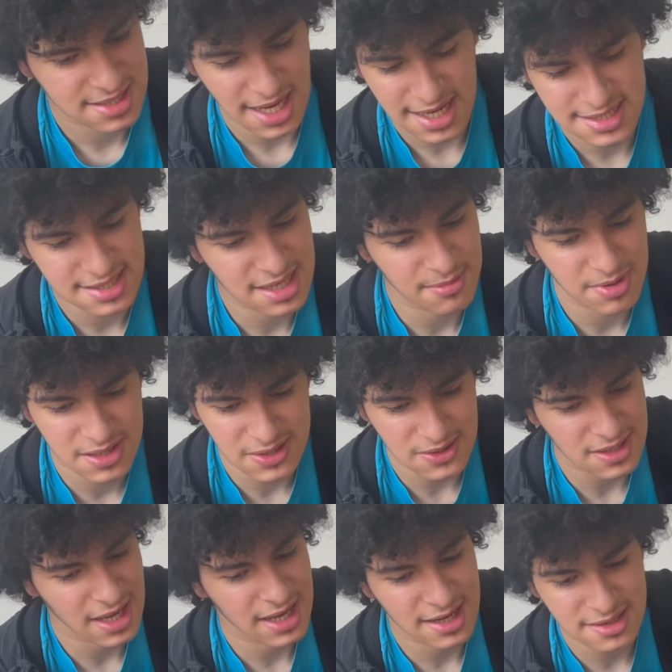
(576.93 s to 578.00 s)
sad skibidi
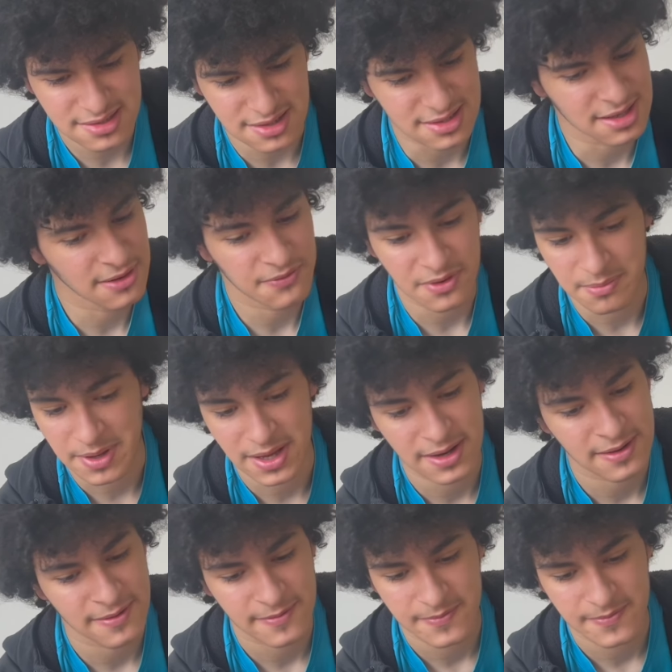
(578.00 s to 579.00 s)
toilet edits are different, man.